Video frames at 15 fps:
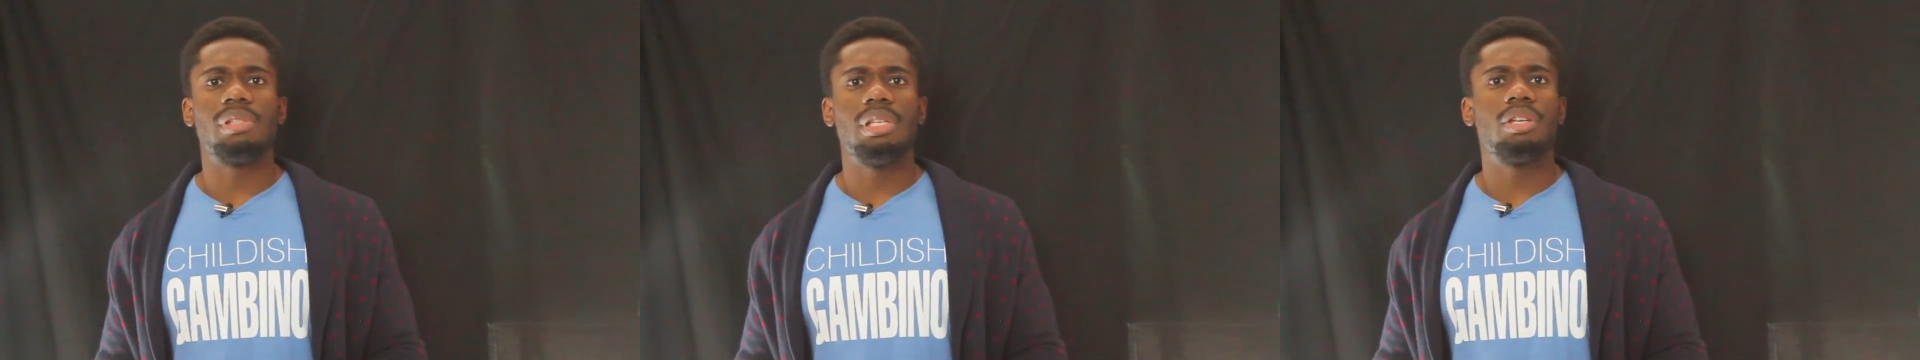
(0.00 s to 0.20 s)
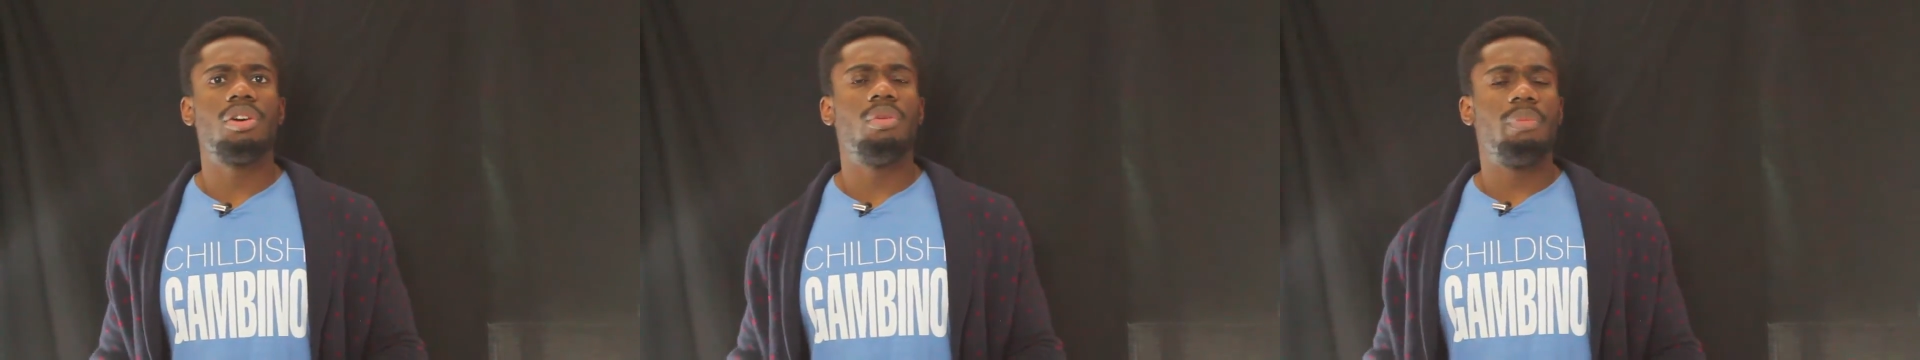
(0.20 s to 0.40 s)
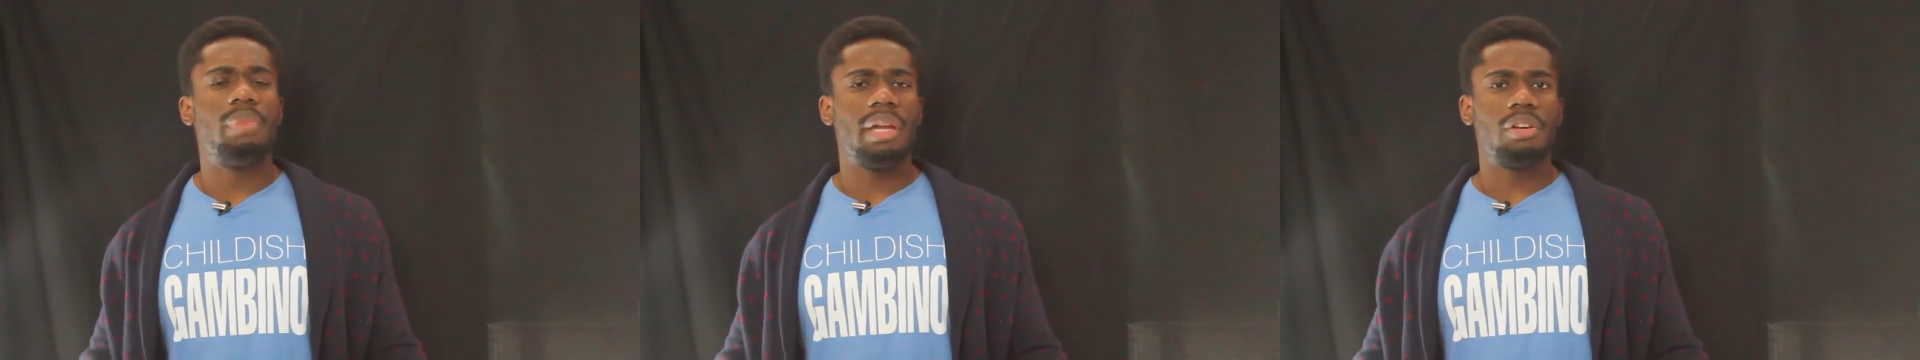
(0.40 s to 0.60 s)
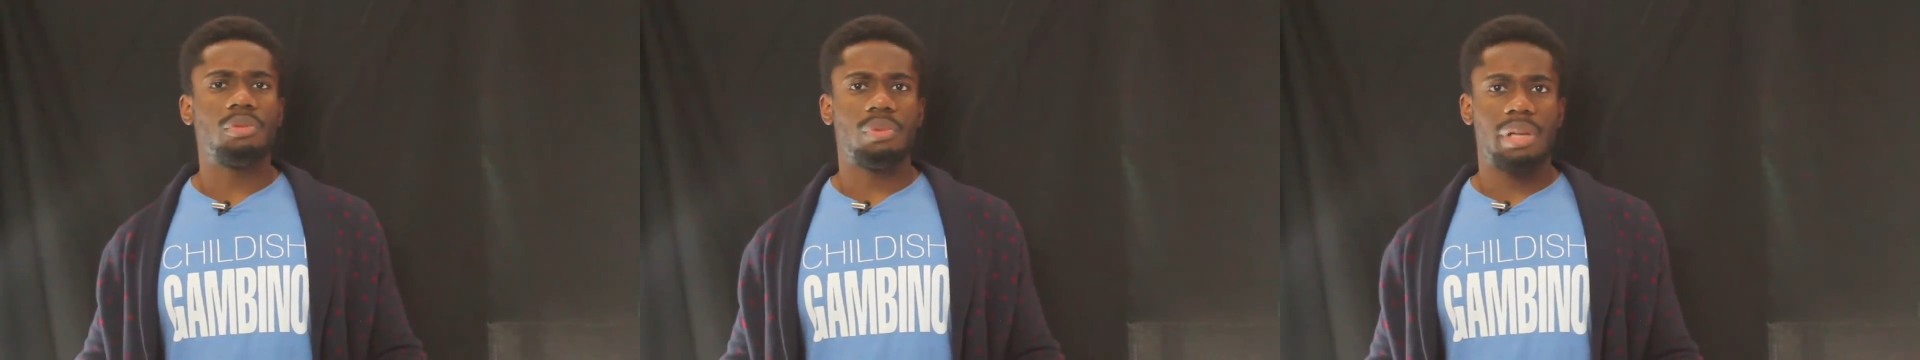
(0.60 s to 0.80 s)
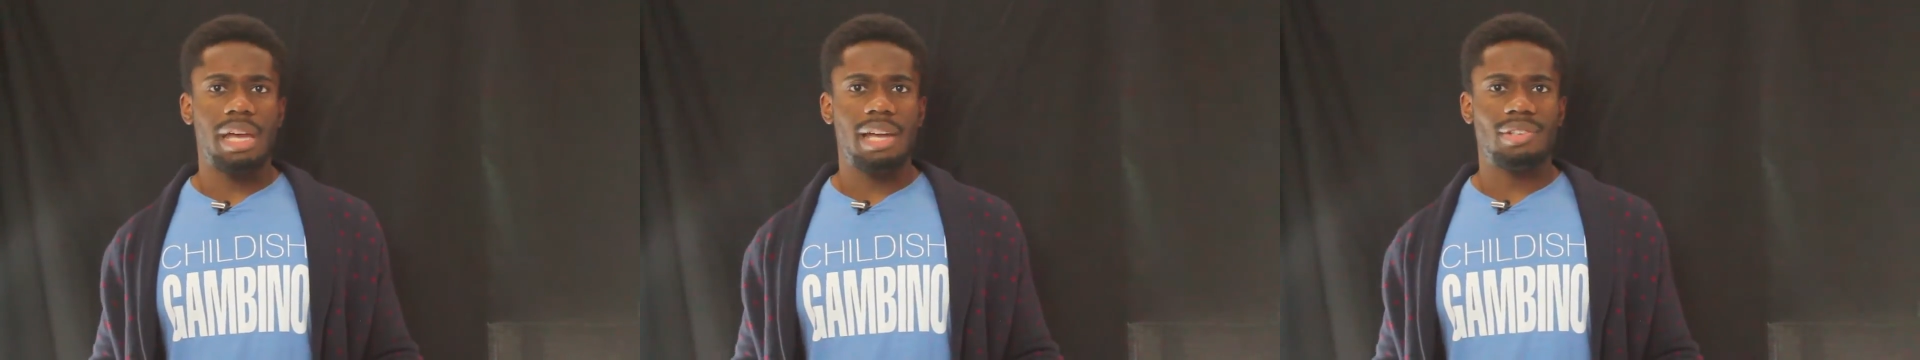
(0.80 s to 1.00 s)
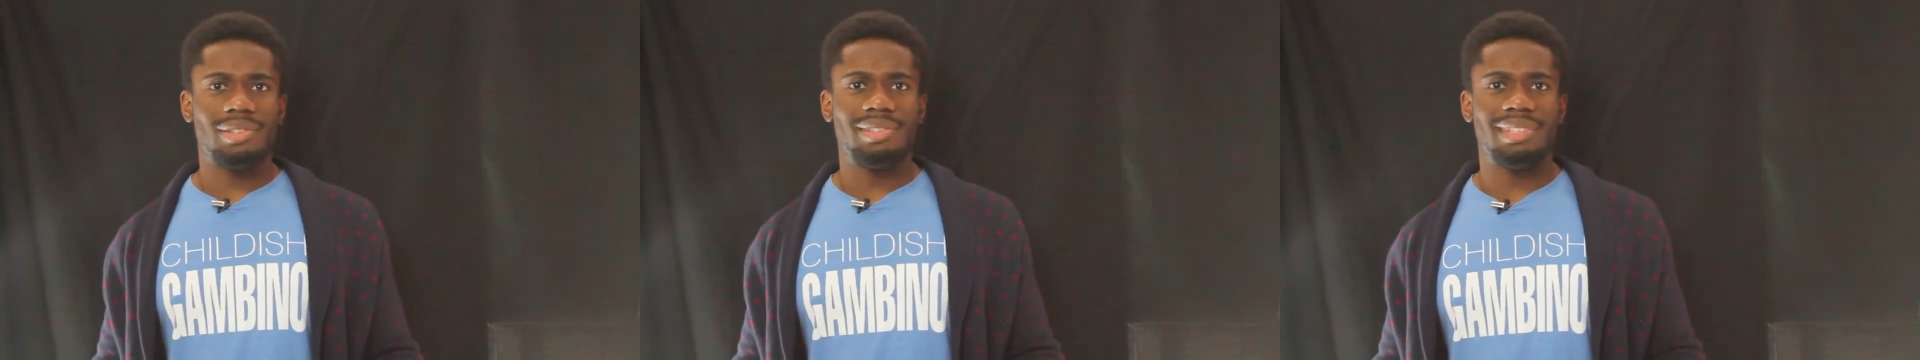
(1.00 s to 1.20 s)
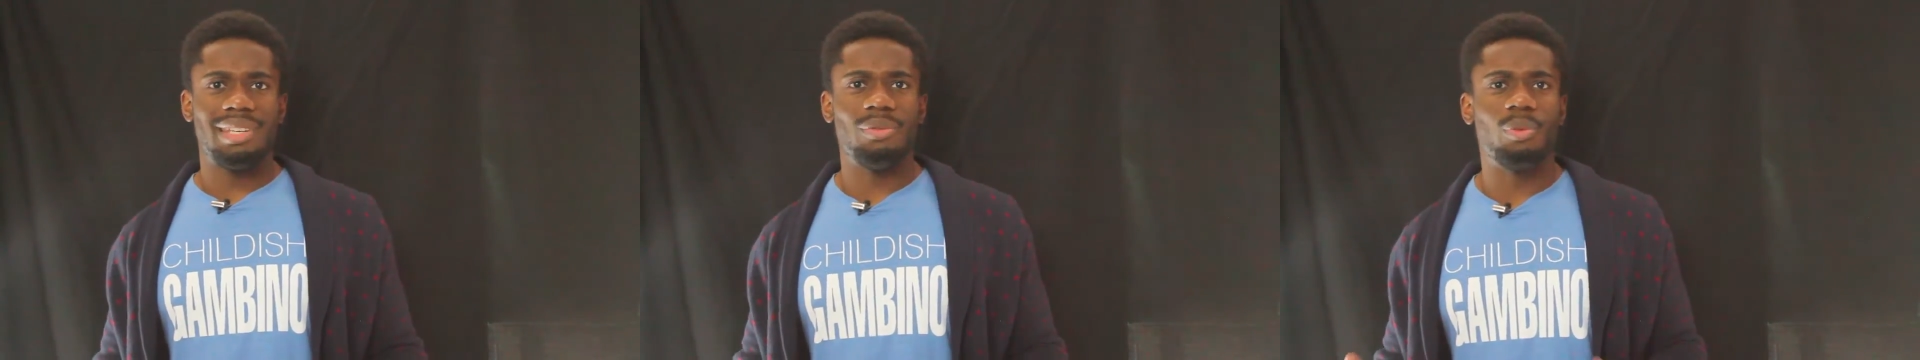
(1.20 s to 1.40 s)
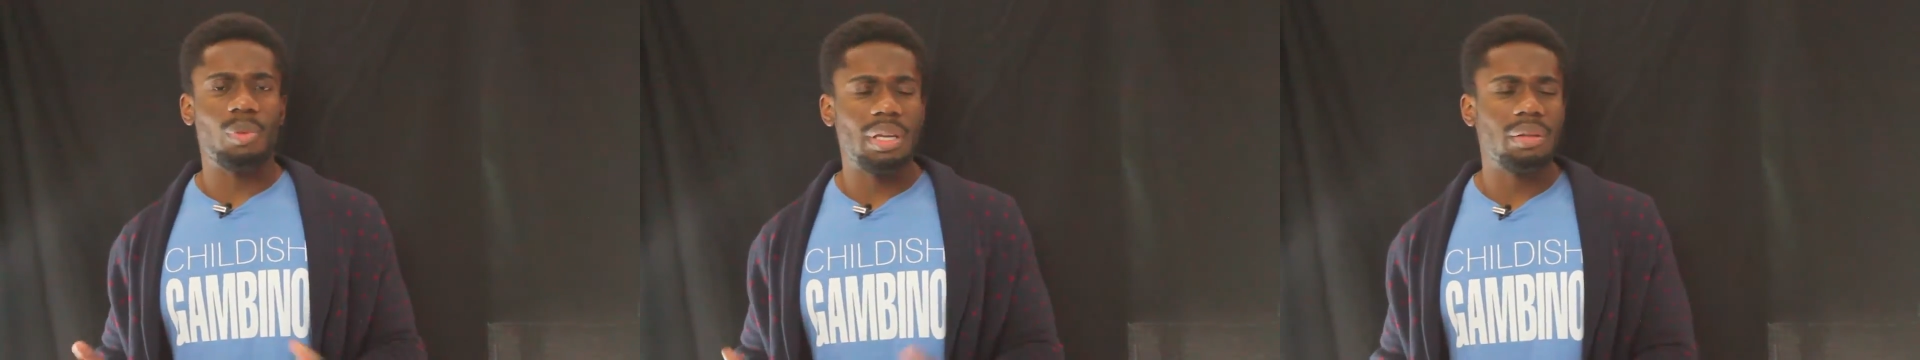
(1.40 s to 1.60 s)
see Colbert's reactions
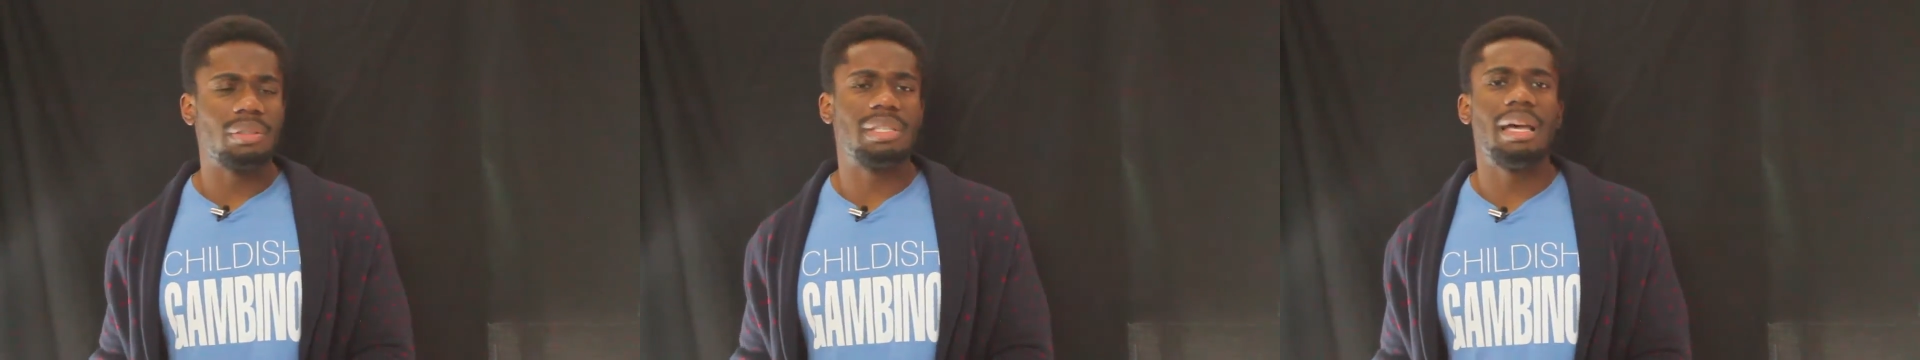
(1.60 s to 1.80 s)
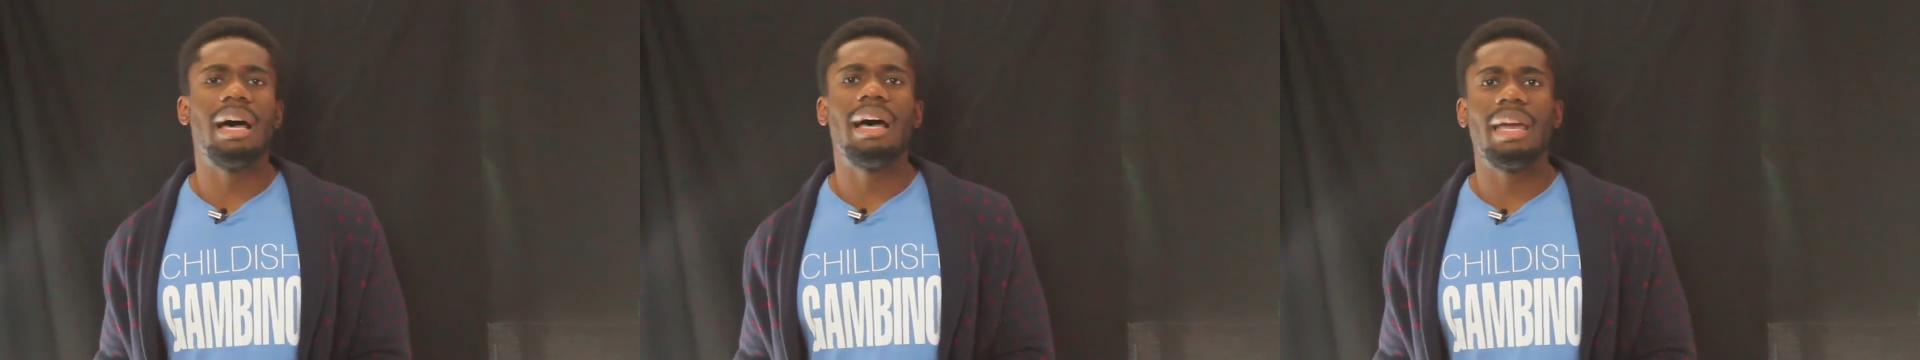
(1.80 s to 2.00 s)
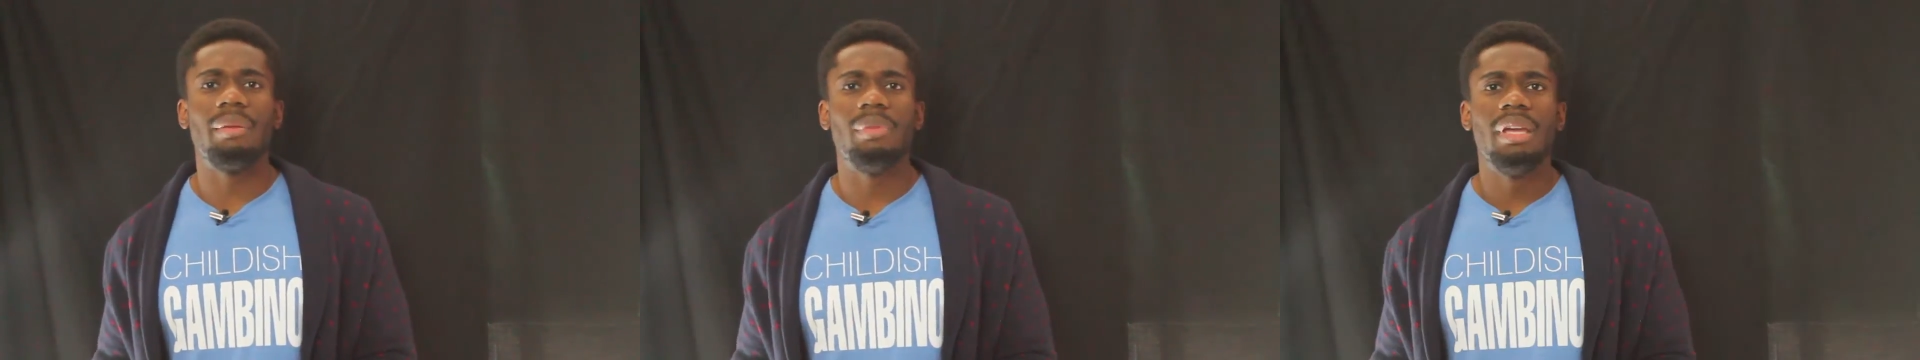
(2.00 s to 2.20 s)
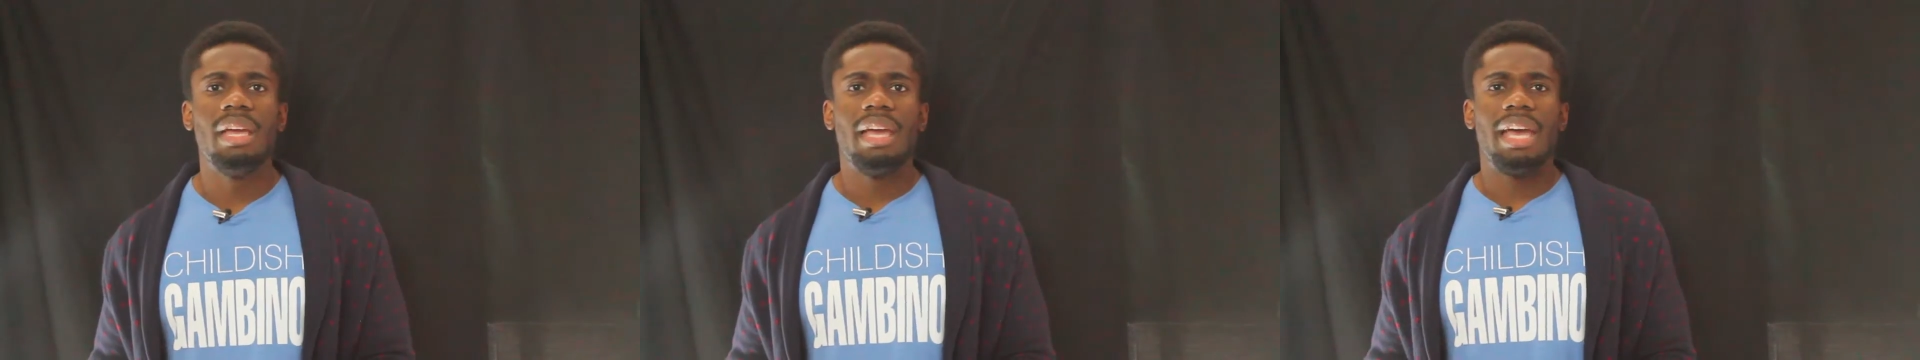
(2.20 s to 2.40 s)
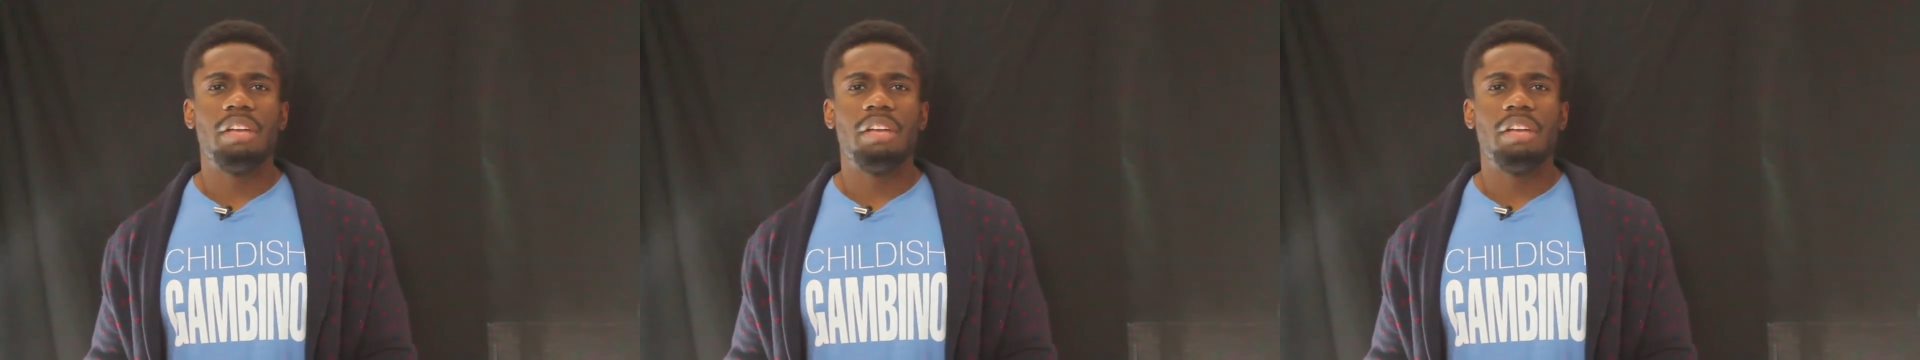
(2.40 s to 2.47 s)
in real time